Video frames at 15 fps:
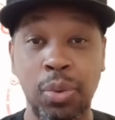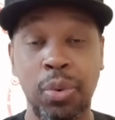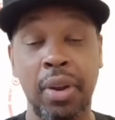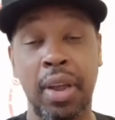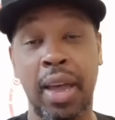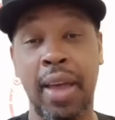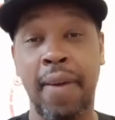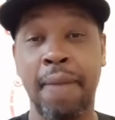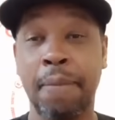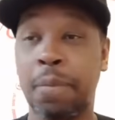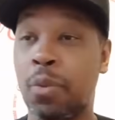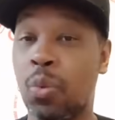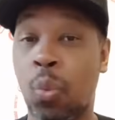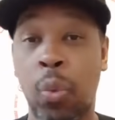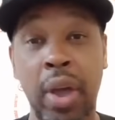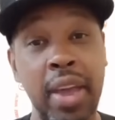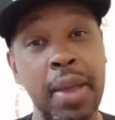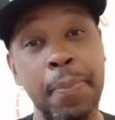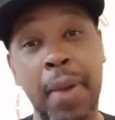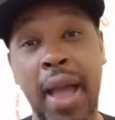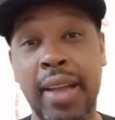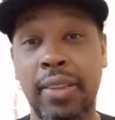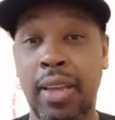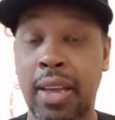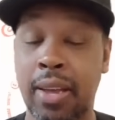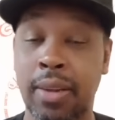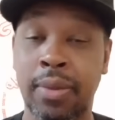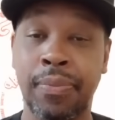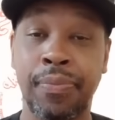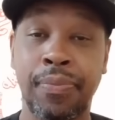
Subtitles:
you of that way back then